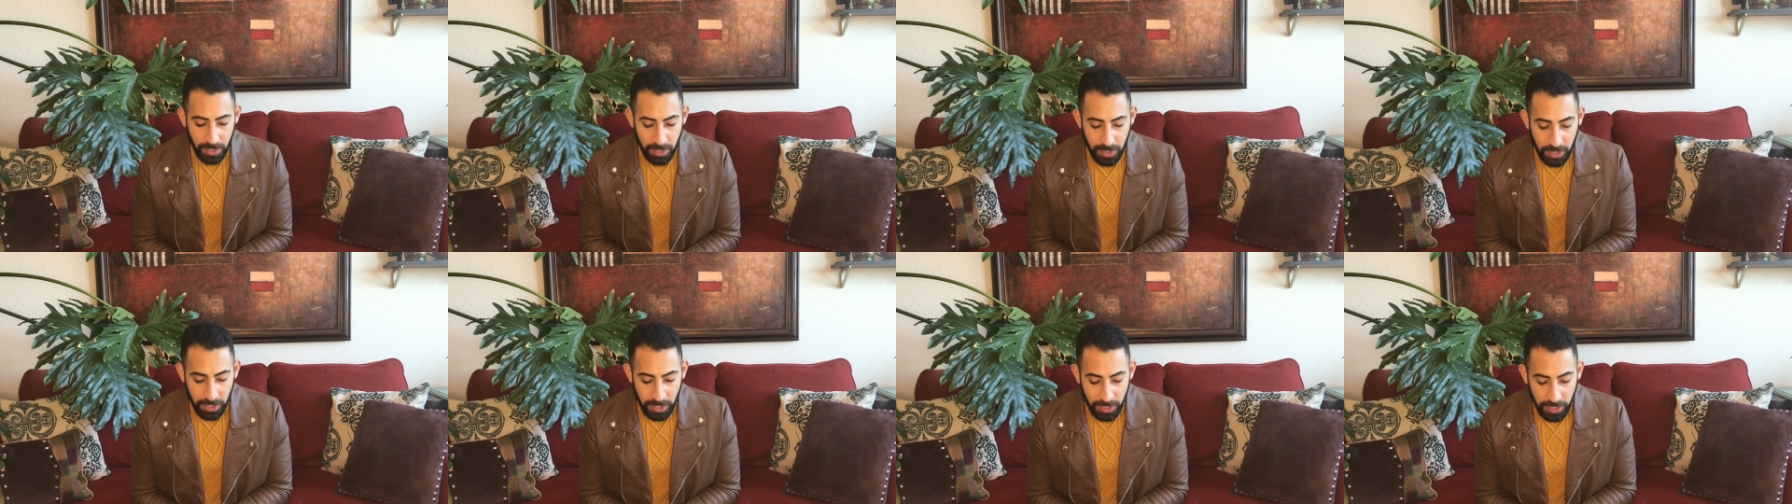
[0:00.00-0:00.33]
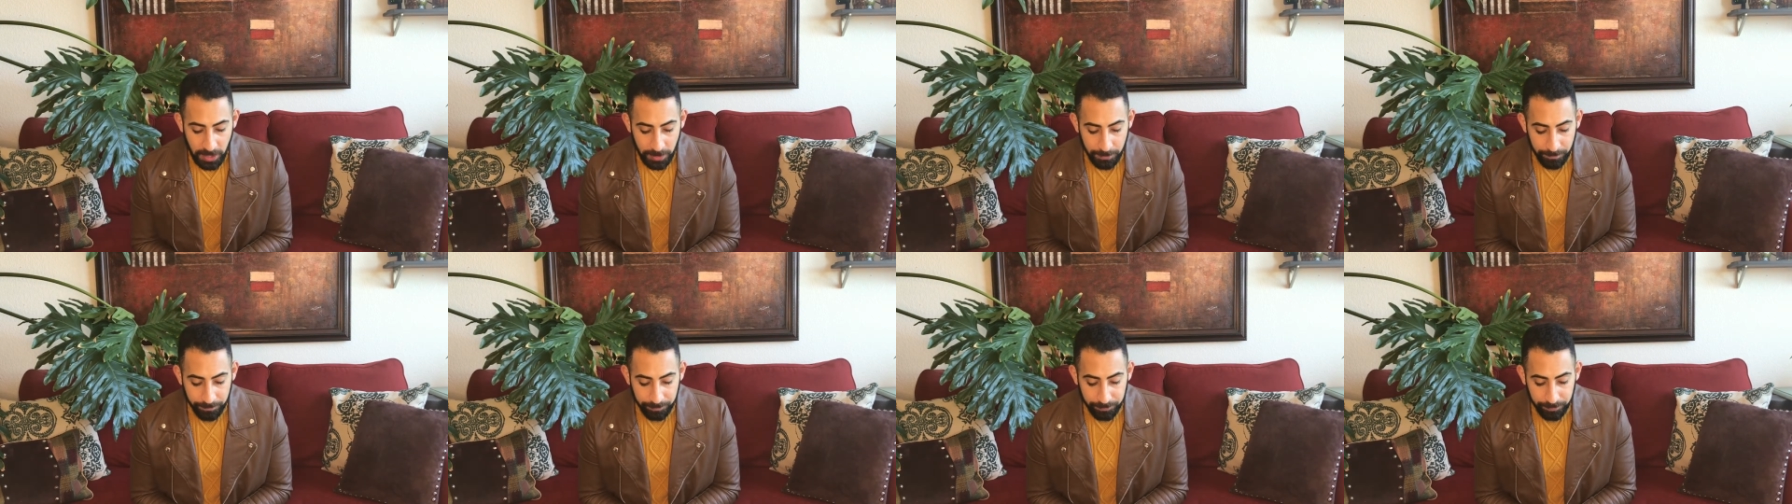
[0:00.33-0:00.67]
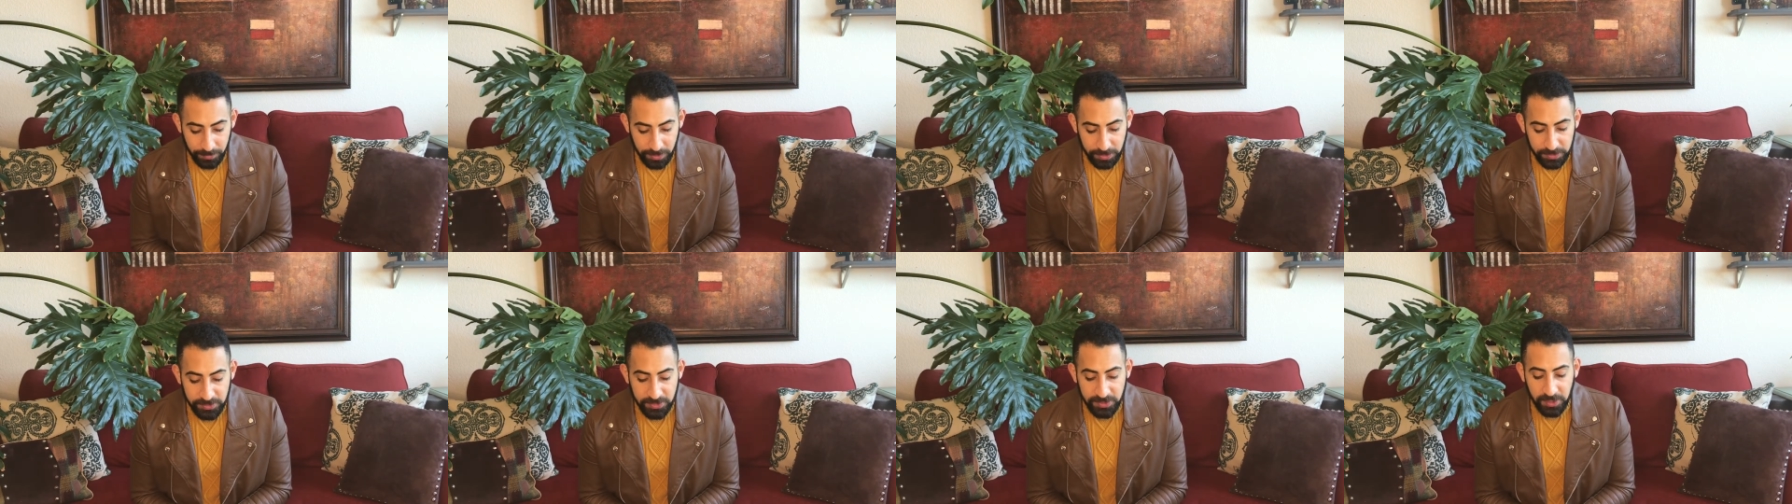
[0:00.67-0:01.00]
Um,
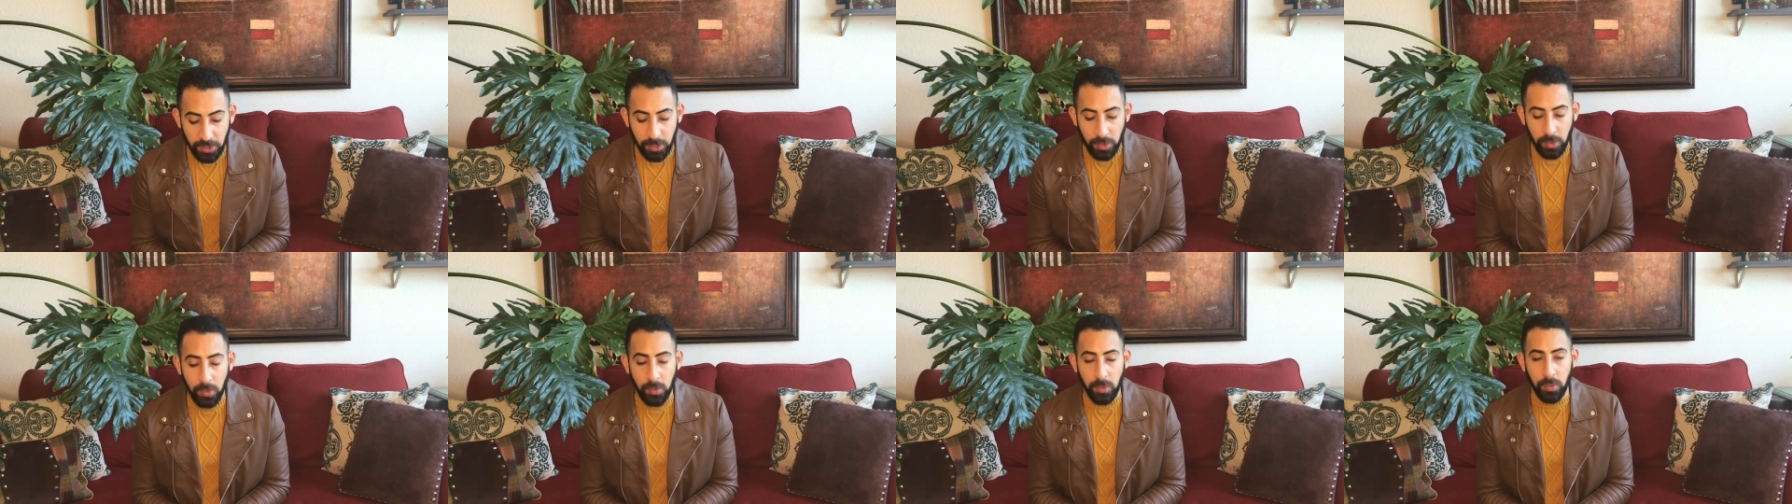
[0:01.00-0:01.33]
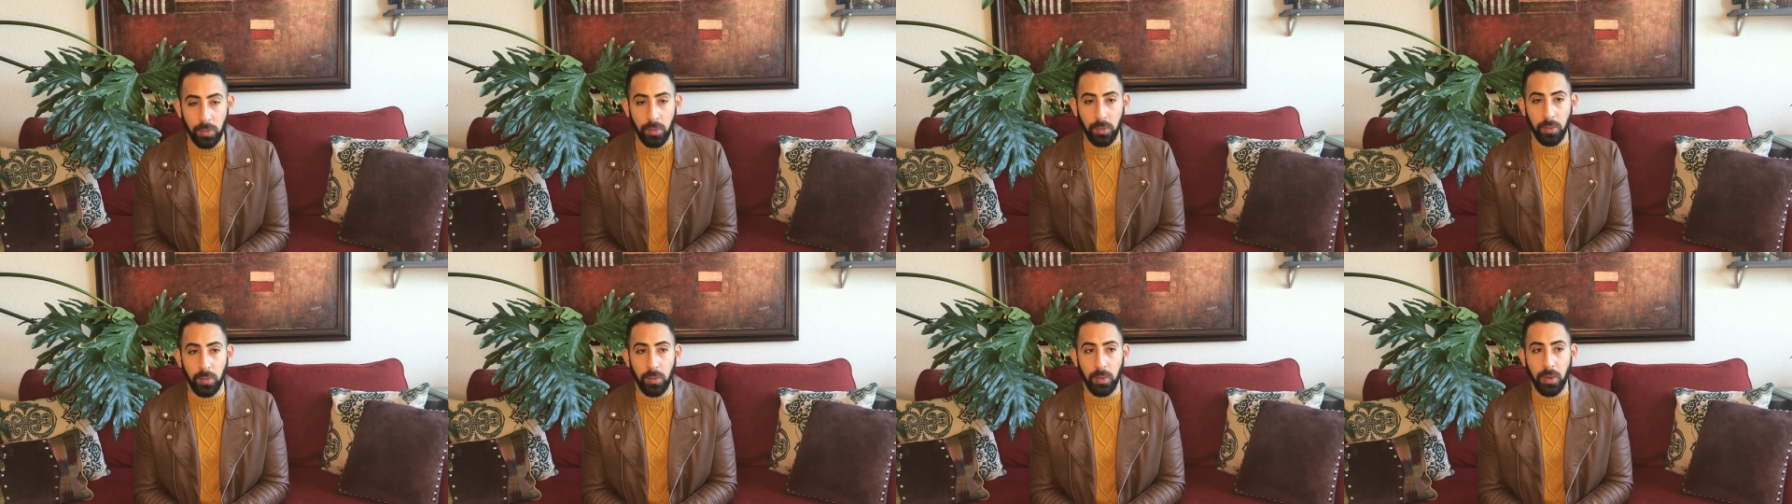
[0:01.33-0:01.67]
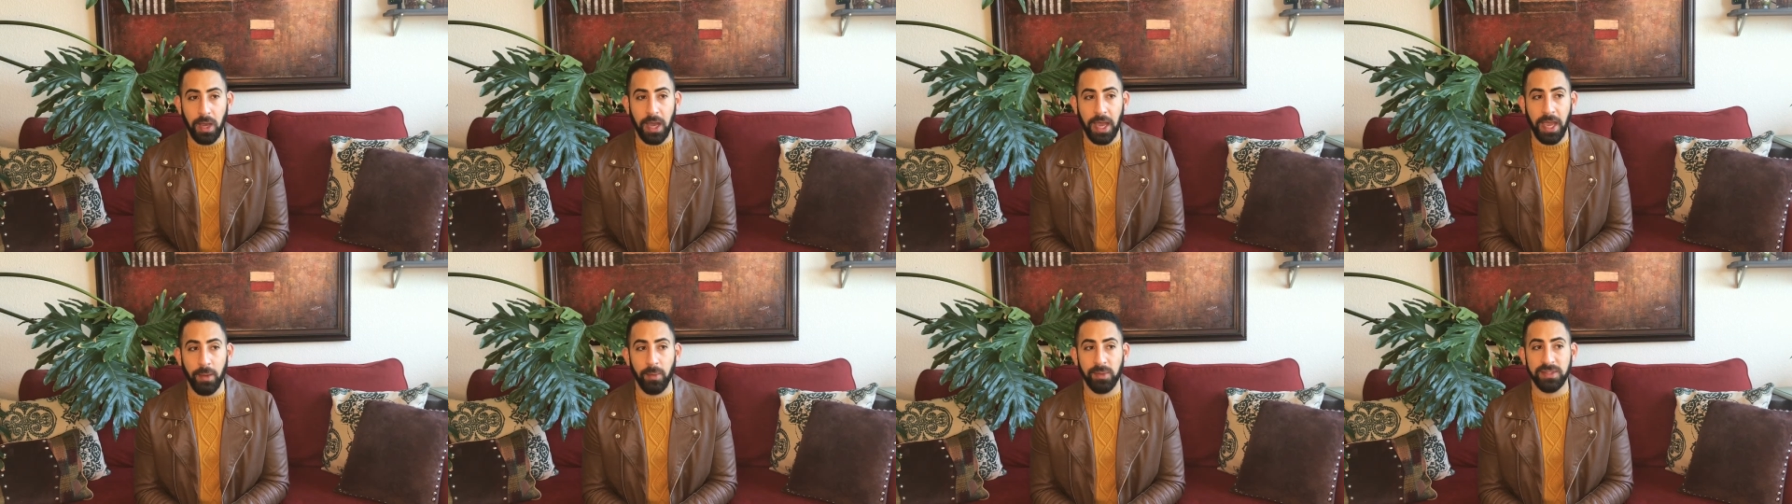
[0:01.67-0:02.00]
so
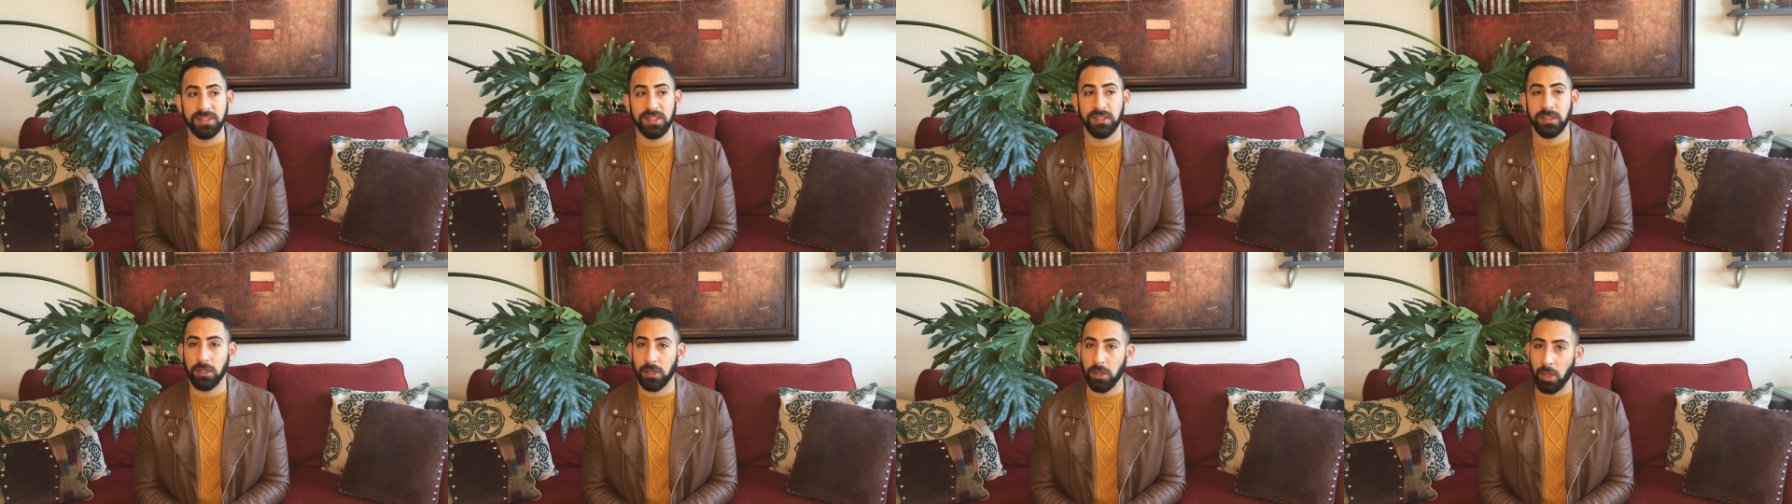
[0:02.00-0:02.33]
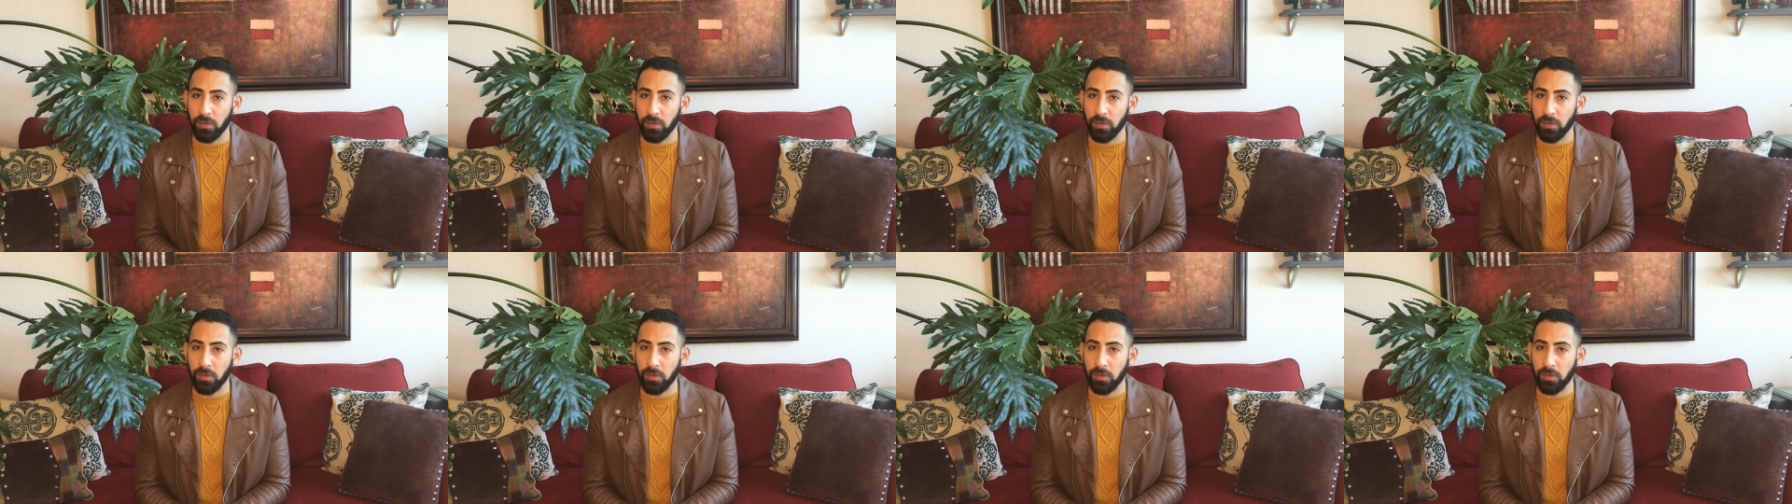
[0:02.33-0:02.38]
I was a little